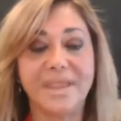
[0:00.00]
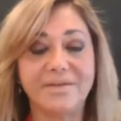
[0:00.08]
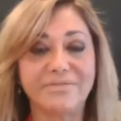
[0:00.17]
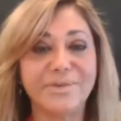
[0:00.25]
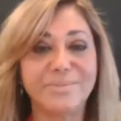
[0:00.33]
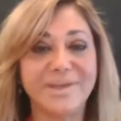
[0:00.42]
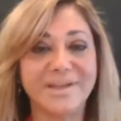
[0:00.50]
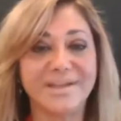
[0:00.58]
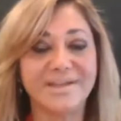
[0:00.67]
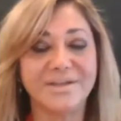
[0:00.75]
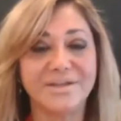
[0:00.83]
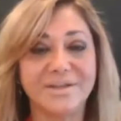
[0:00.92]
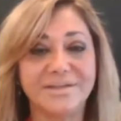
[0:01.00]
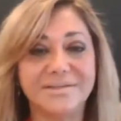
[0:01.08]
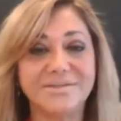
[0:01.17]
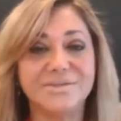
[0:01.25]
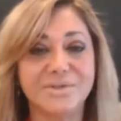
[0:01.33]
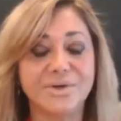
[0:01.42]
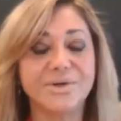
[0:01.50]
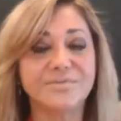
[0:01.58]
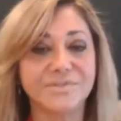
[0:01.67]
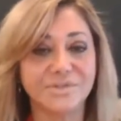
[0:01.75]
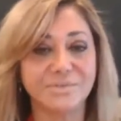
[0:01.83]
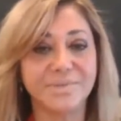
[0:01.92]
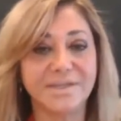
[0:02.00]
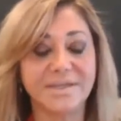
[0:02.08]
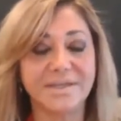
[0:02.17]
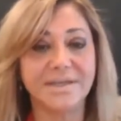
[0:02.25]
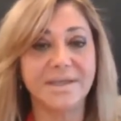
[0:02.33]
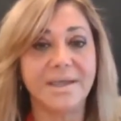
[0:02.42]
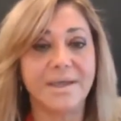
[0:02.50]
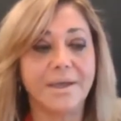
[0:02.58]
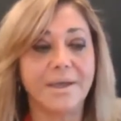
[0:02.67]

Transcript: everybody deserves to be